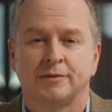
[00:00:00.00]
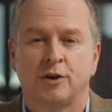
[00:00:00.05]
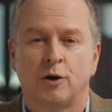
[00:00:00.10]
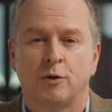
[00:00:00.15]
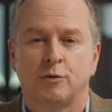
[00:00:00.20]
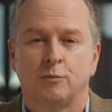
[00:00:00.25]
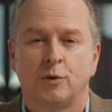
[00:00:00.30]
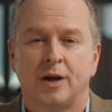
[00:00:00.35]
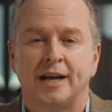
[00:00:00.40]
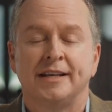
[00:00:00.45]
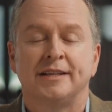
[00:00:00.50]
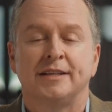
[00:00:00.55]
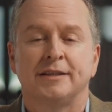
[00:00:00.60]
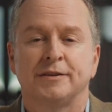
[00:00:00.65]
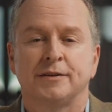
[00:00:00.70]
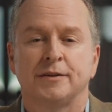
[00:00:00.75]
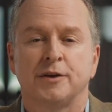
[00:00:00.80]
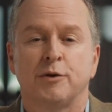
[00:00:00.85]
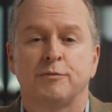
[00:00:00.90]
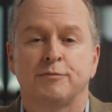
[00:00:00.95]
Don't
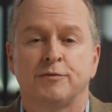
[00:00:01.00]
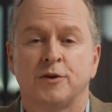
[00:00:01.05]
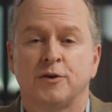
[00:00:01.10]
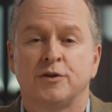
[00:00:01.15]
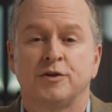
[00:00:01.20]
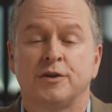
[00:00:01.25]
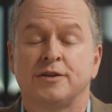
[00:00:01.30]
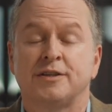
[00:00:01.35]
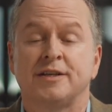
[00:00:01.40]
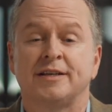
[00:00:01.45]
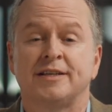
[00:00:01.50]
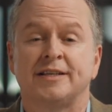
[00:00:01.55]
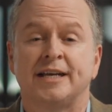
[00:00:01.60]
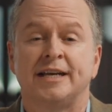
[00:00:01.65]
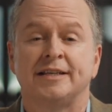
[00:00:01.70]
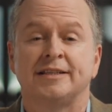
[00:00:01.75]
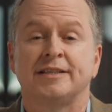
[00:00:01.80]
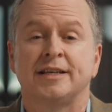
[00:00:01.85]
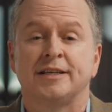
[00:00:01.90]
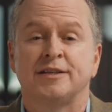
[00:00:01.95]
wait, your future
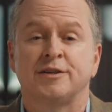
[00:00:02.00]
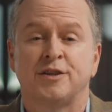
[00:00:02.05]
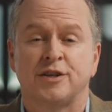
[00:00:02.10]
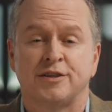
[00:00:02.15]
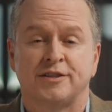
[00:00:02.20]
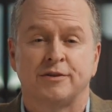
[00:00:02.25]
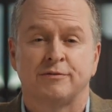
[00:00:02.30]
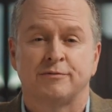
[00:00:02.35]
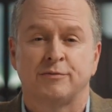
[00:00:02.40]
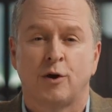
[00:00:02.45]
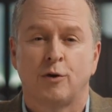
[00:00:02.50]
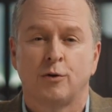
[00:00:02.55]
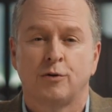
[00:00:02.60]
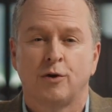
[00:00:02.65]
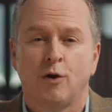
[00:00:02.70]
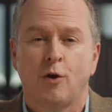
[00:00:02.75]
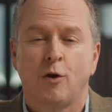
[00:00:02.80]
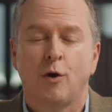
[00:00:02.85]
success is just a phone